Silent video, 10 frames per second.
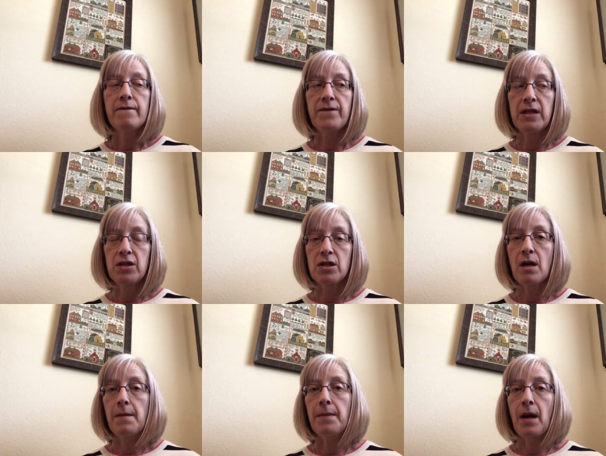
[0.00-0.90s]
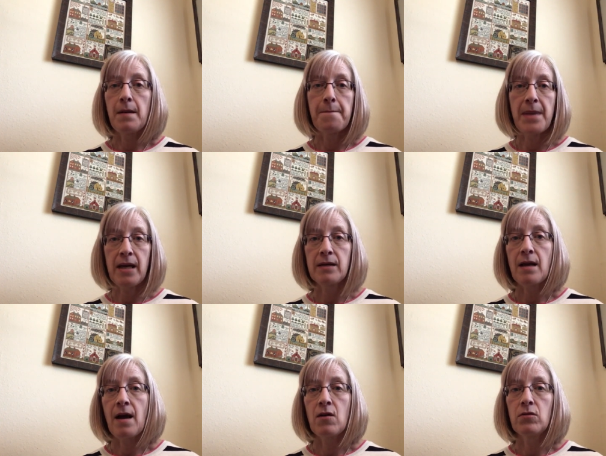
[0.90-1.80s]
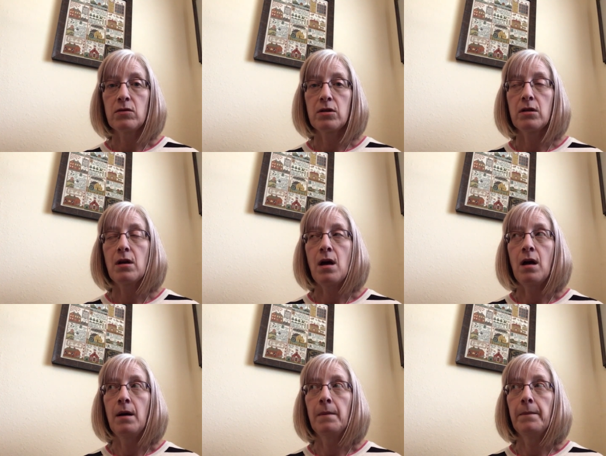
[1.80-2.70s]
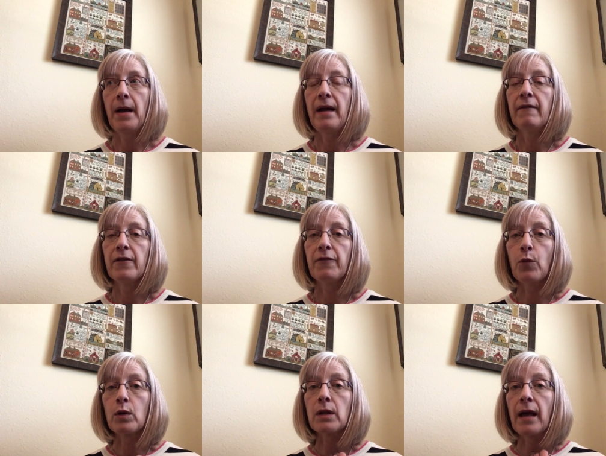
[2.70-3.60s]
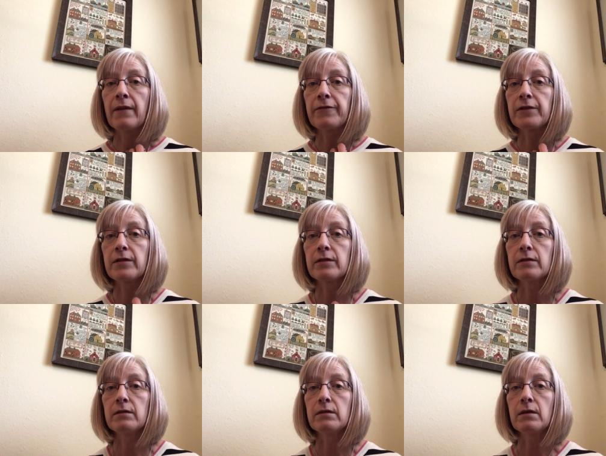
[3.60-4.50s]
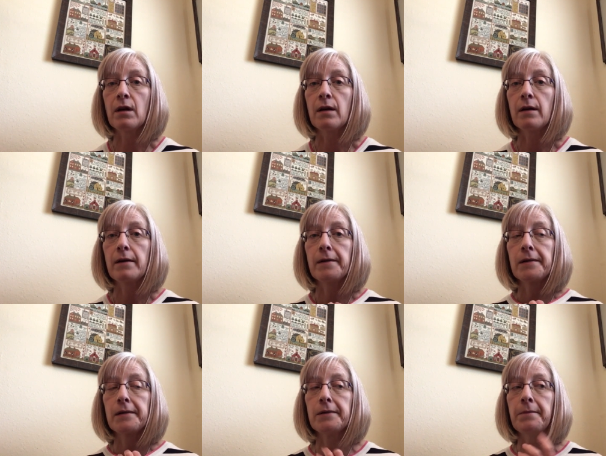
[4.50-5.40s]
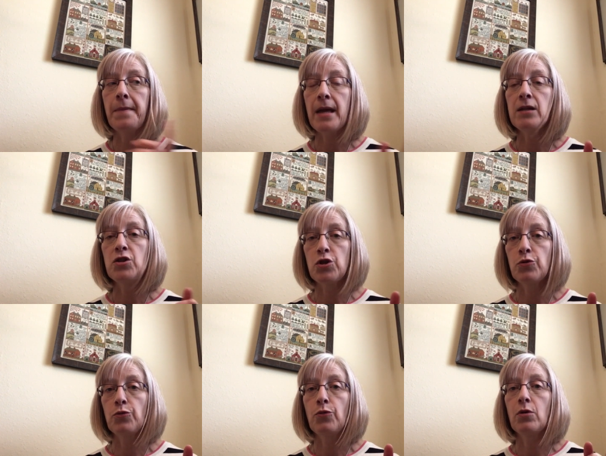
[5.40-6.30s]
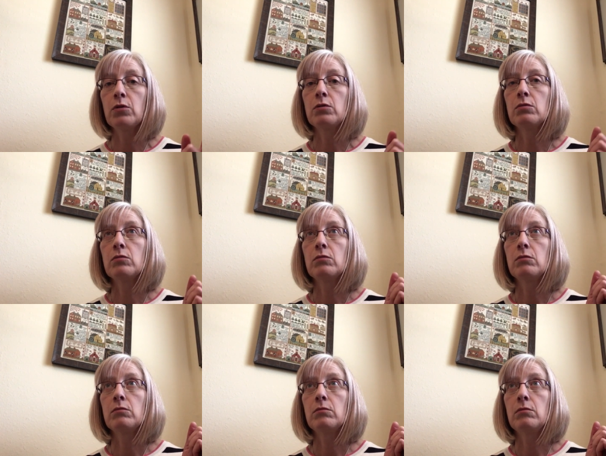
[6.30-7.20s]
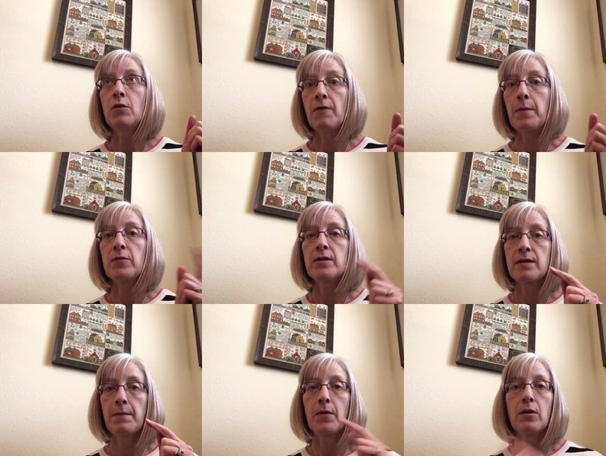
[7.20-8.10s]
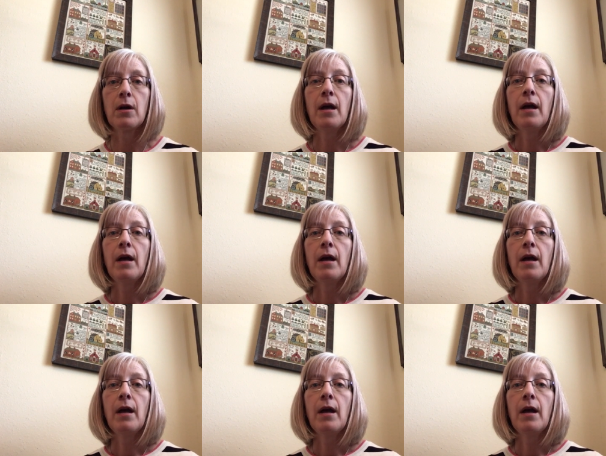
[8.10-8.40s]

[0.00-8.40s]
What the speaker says: finished up, kind of banged out. I have the 4 left, May, June, November, December,